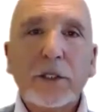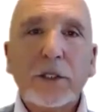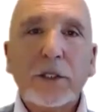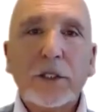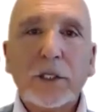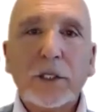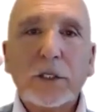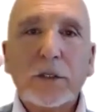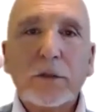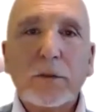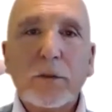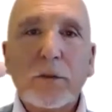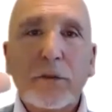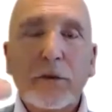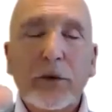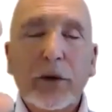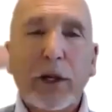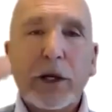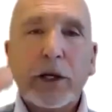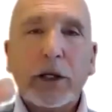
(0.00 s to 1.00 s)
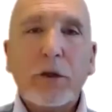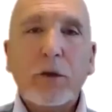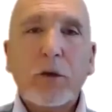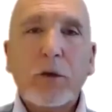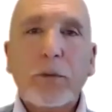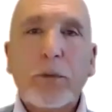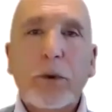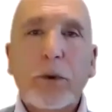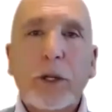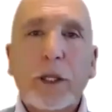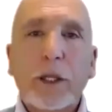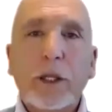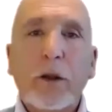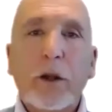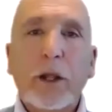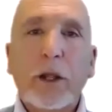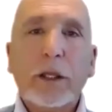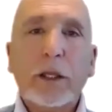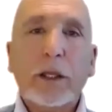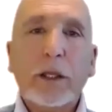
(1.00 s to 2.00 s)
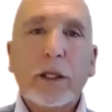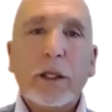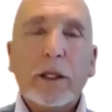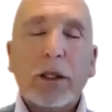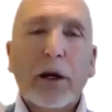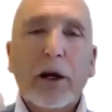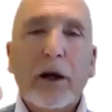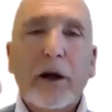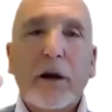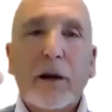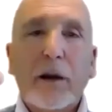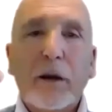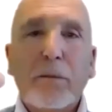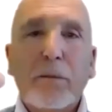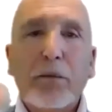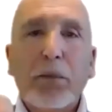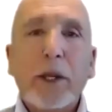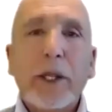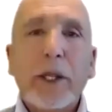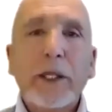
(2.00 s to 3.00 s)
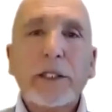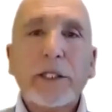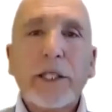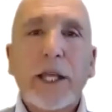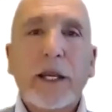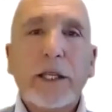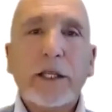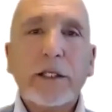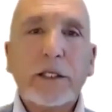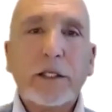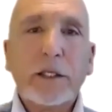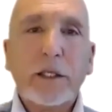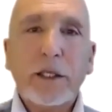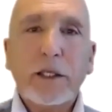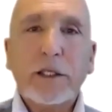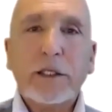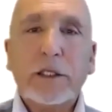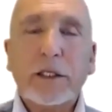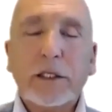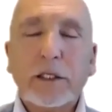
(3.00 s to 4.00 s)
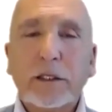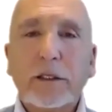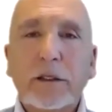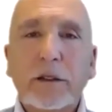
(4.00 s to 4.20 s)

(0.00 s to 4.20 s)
is just flooding your body like a bliss anesthesia.